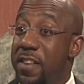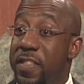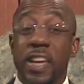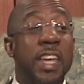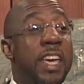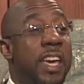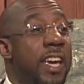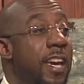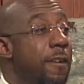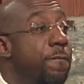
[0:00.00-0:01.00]
the
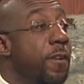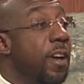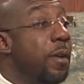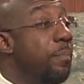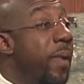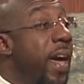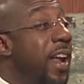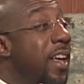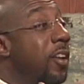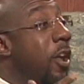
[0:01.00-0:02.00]
need for
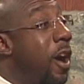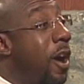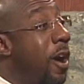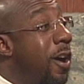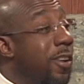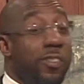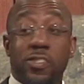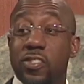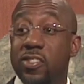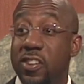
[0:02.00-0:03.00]
better
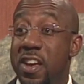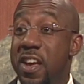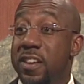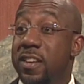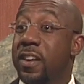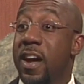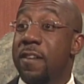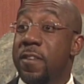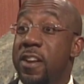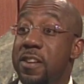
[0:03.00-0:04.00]
laws to
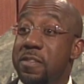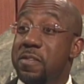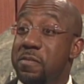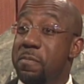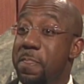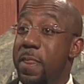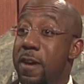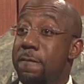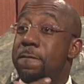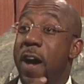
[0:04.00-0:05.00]
govern
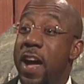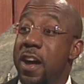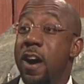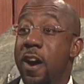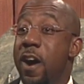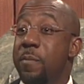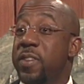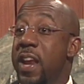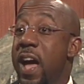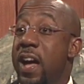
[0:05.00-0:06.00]
firearms
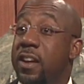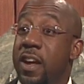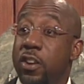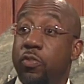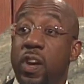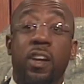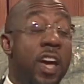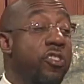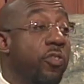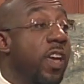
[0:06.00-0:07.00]
in our country, a
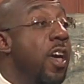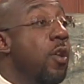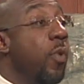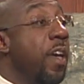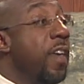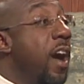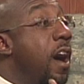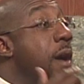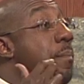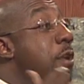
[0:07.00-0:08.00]
country where there
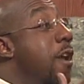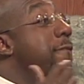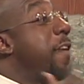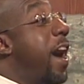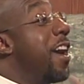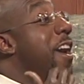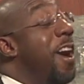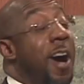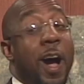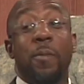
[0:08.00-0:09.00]
are more
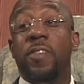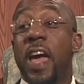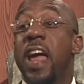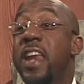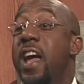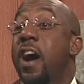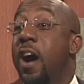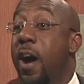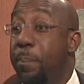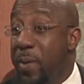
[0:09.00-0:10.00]
firearms than there
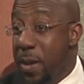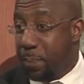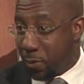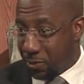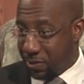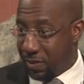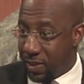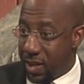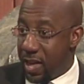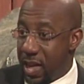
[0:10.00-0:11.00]
are people.
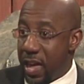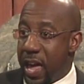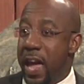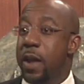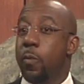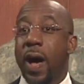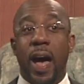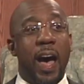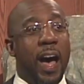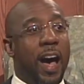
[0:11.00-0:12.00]
And
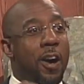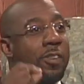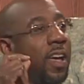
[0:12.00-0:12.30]
while